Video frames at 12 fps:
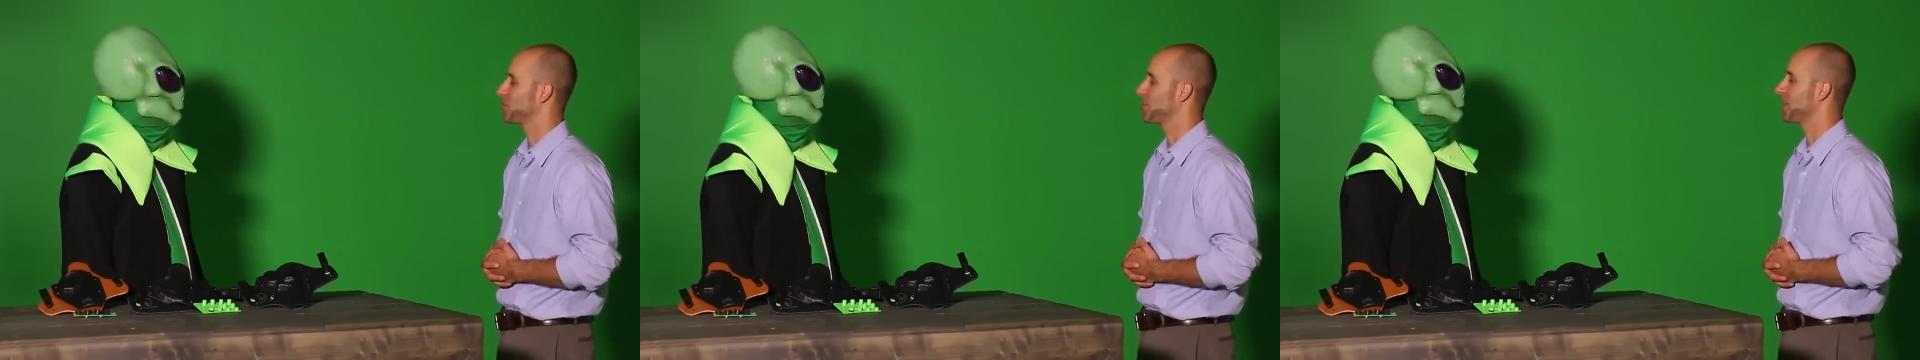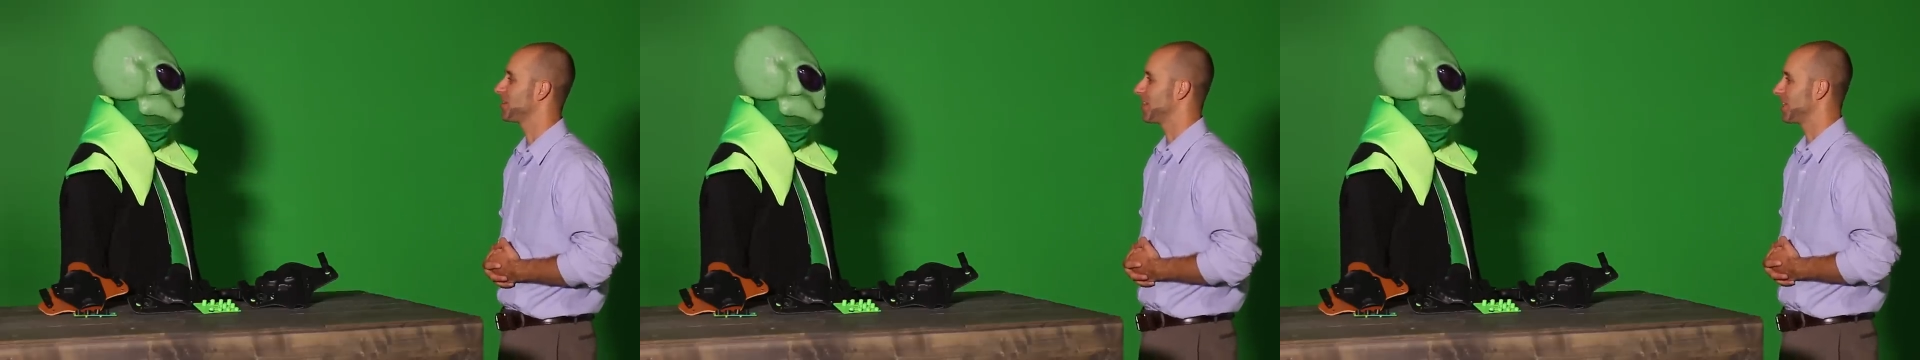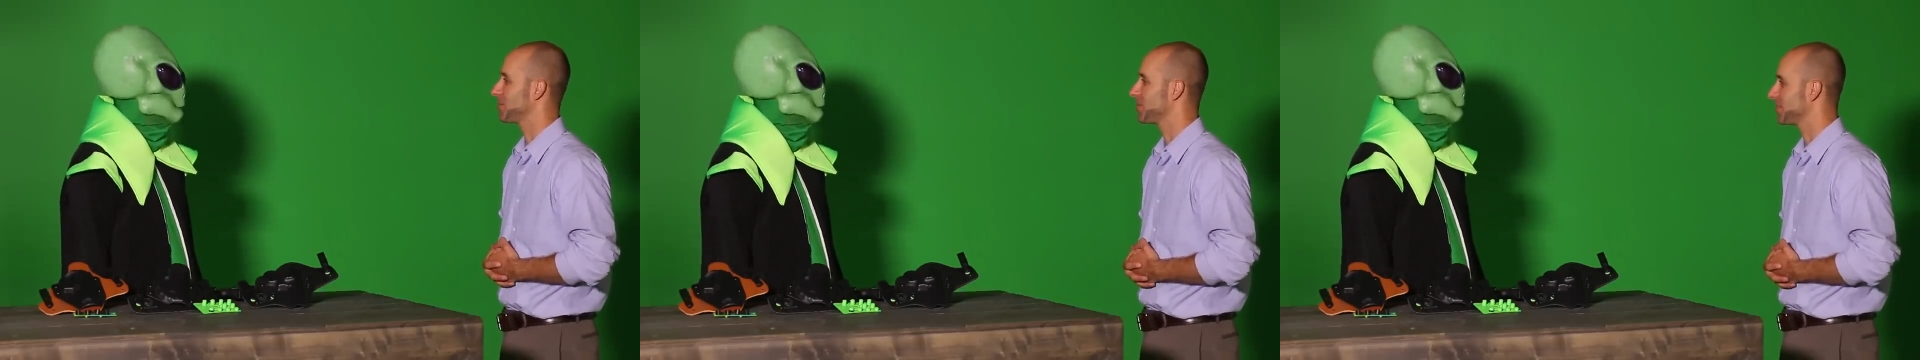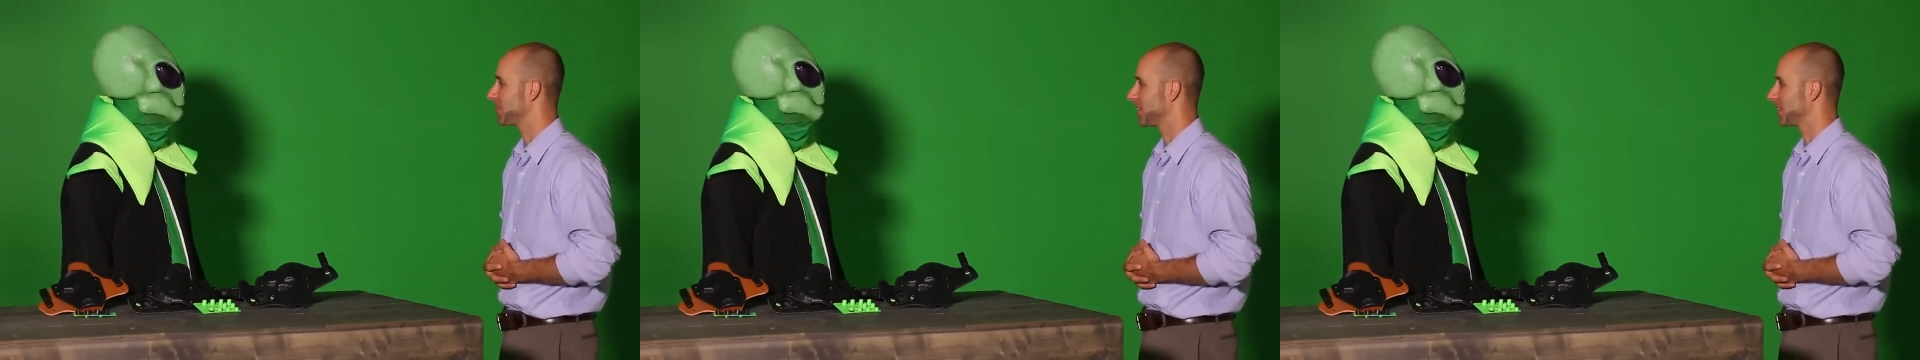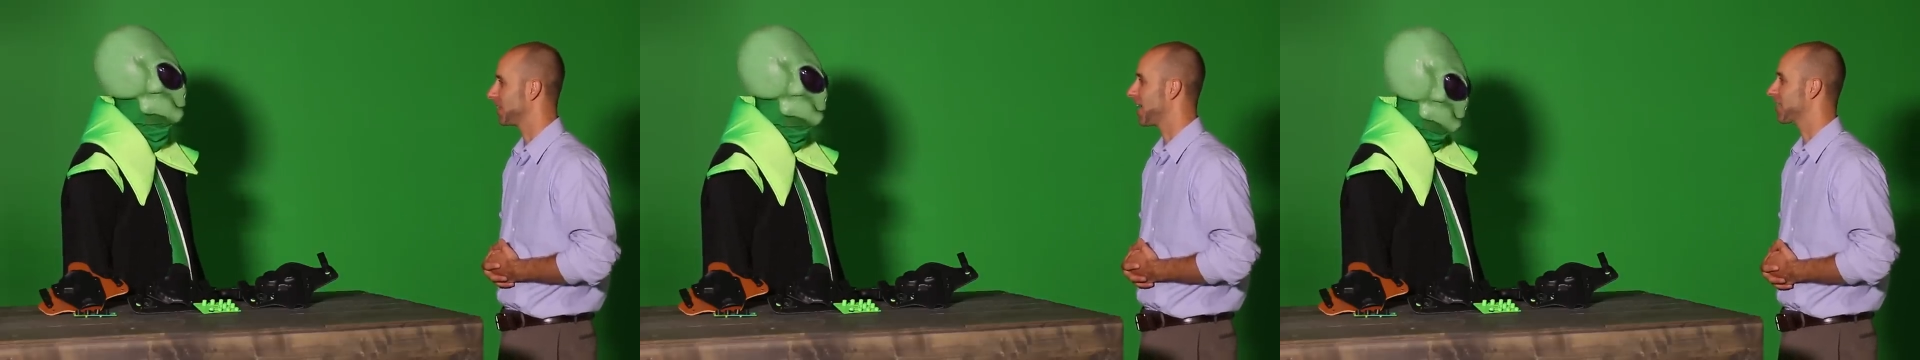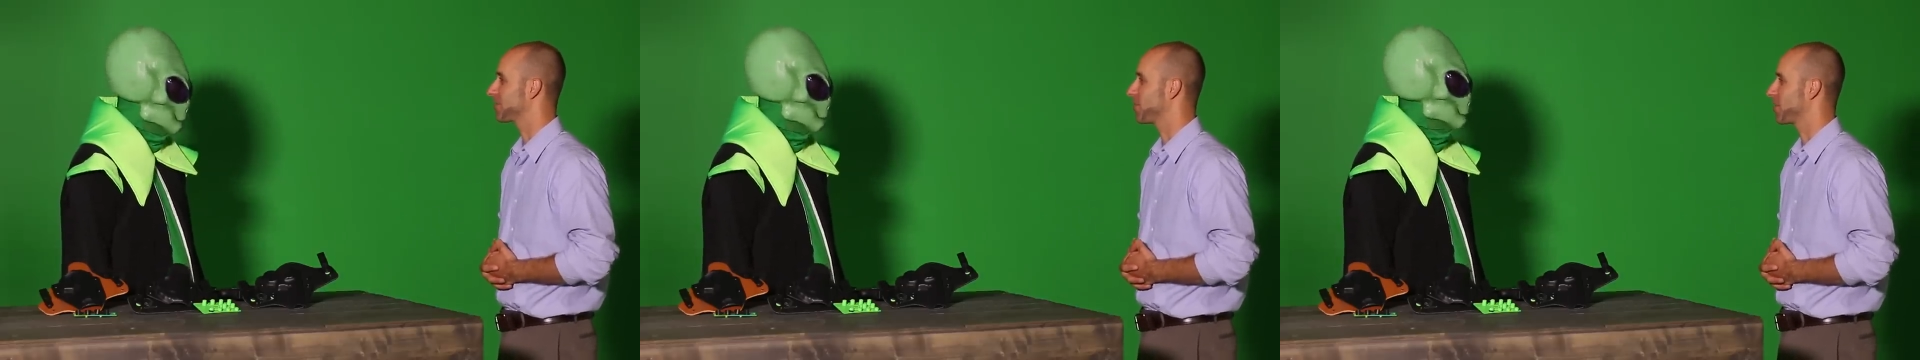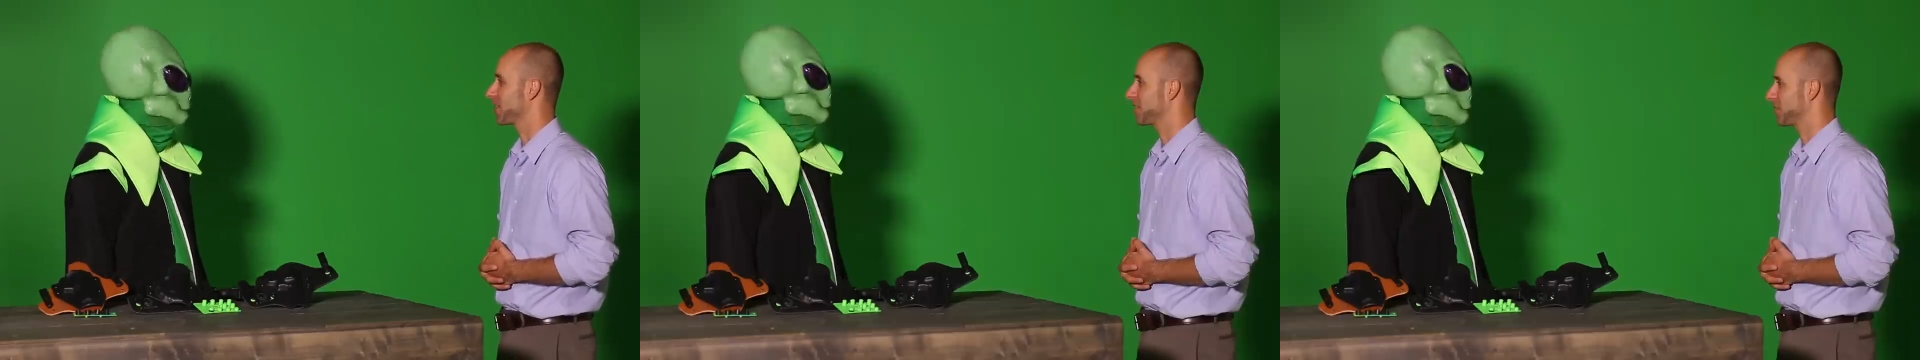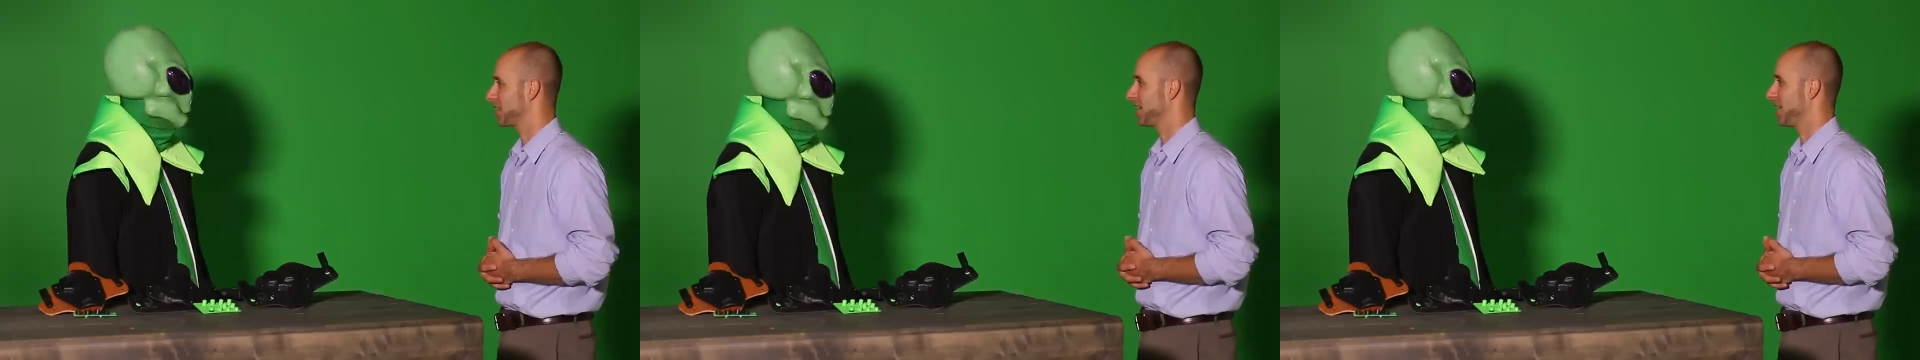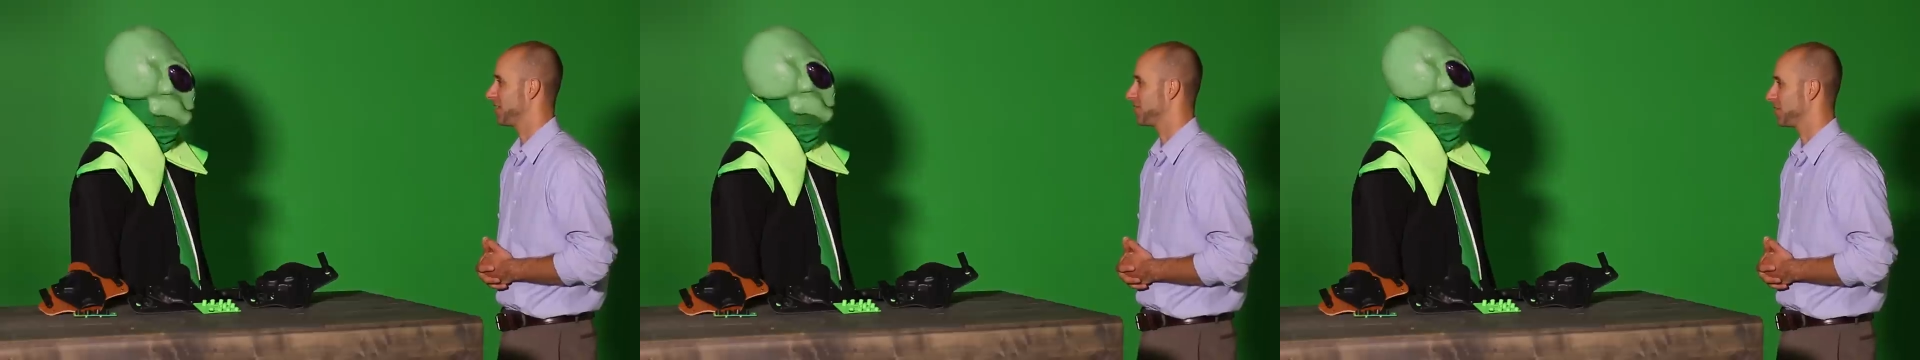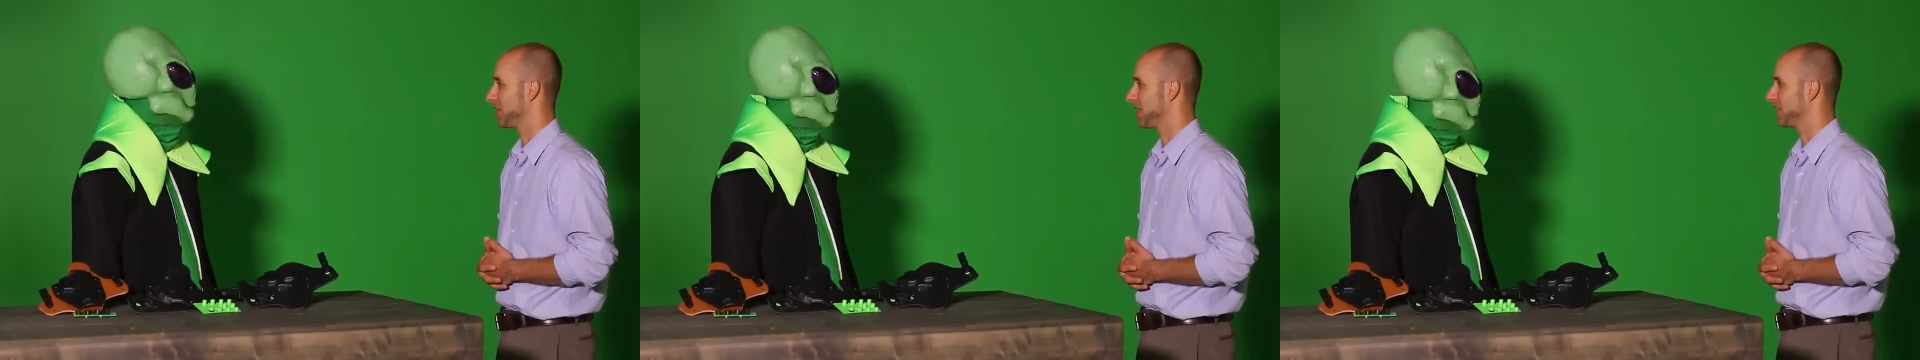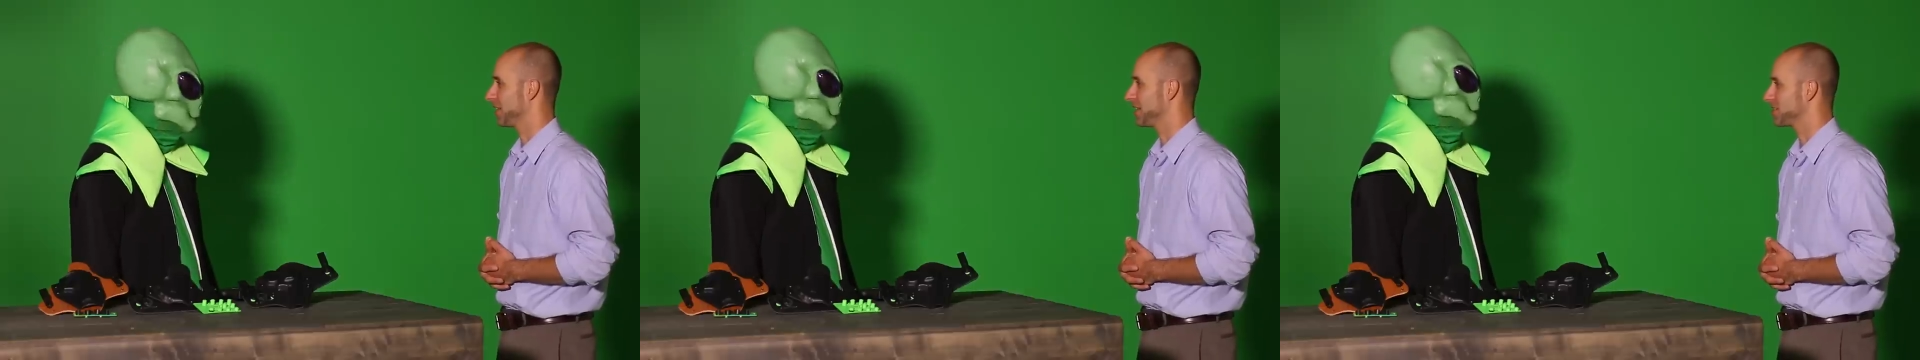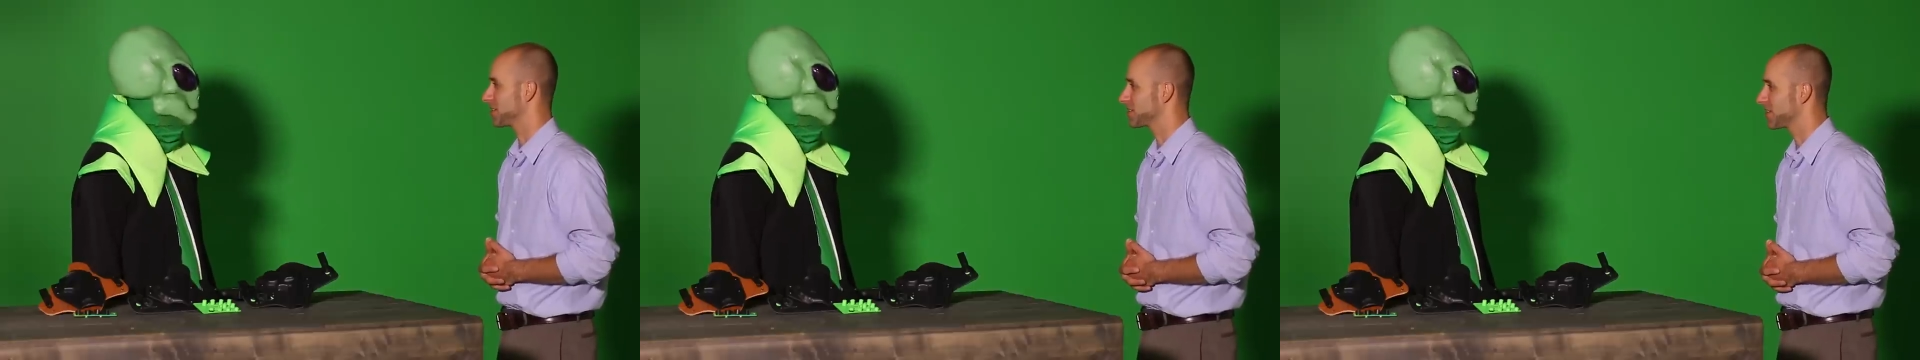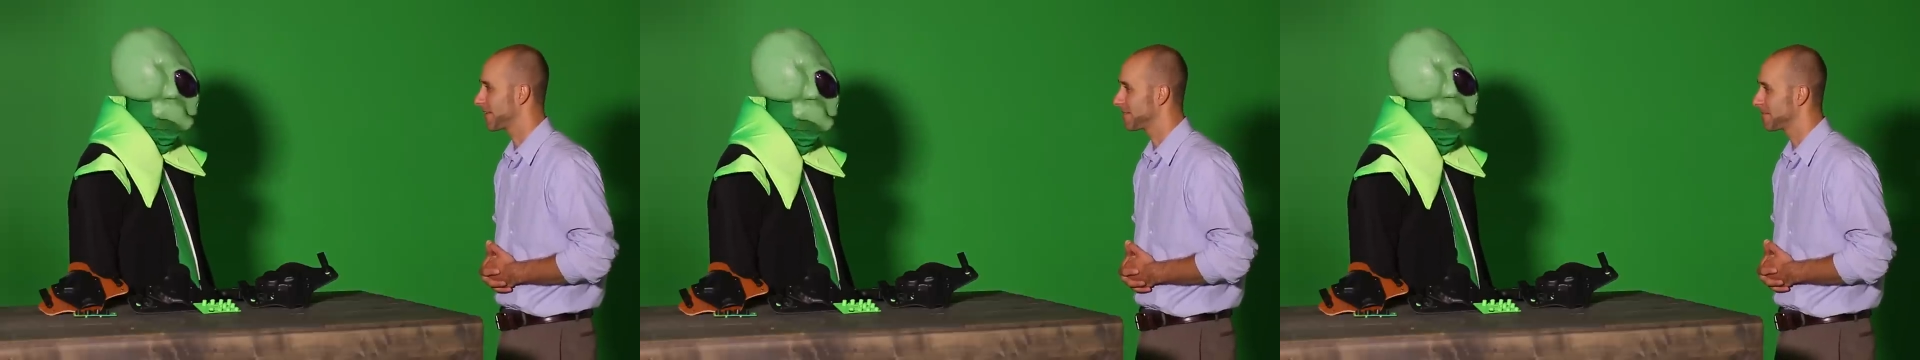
will be available for the Glock forty-three and Viridian Lasers?